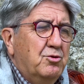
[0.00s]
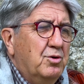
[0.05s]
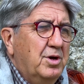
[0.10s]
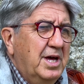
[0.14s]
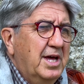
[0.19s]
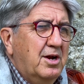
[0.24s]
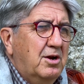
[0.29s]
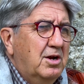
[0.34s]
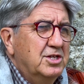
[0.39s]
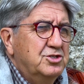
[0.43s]

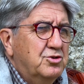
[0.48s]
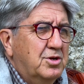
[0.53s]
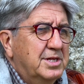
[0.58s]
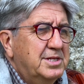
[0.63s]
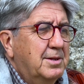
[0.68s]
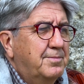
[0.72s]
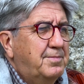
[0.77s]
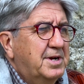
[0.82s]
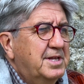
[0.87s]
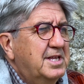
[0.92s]
It was a
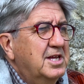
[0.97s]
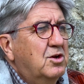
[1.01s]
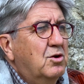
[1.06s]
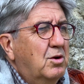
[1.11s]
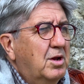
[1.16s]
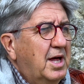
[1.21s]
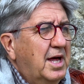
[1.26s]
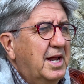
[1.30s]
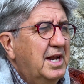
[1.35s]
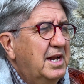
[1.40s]

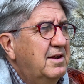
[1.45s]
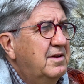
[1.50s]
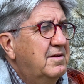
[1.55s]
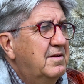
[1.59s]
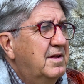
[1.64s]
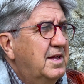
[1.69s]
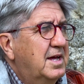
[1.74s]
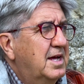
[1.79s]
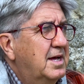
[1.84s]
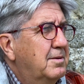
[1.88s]
peculiar
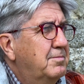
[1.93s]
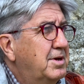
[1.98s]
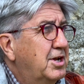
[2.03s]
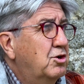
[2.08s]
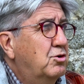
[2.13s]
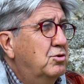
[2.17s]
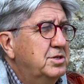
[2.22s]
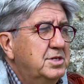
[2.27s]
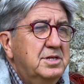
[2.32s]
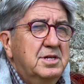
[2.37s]
day,
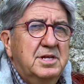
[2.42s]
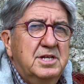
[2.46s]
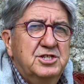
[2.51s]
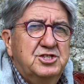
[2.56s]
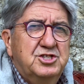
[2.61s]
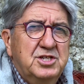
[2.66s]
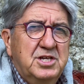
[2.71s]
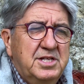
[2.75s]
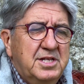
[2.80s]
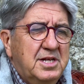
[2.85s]
Ash
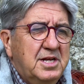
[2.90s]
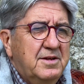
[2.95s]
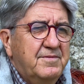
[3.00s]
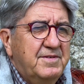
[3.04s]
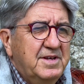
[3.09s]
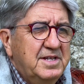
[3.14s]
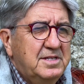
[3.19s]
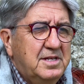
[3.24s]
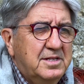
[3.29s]
Wednesday,